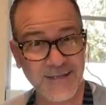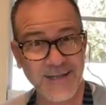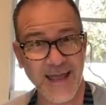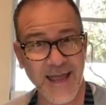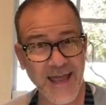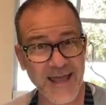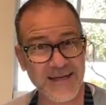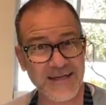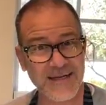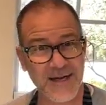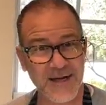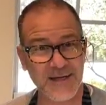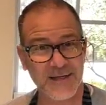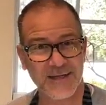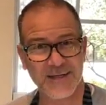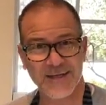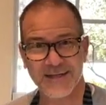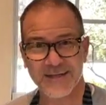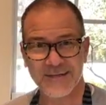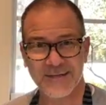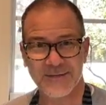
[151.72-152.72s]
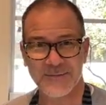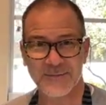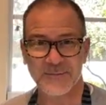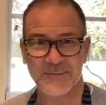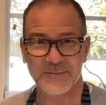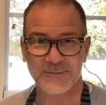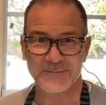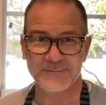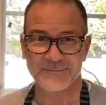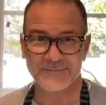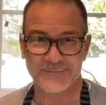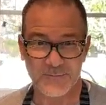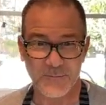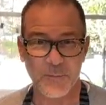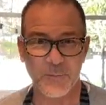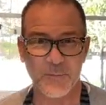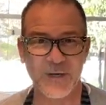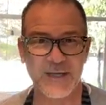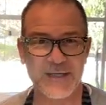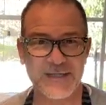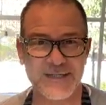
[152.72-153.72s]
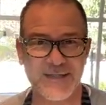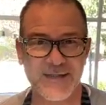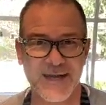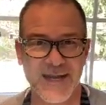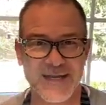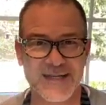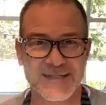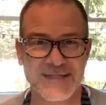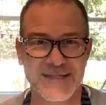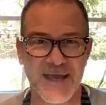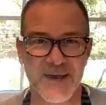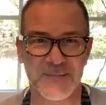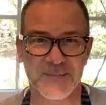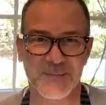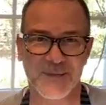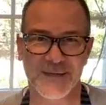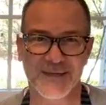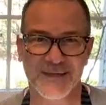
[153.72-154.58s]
and we'll bring you to the next step.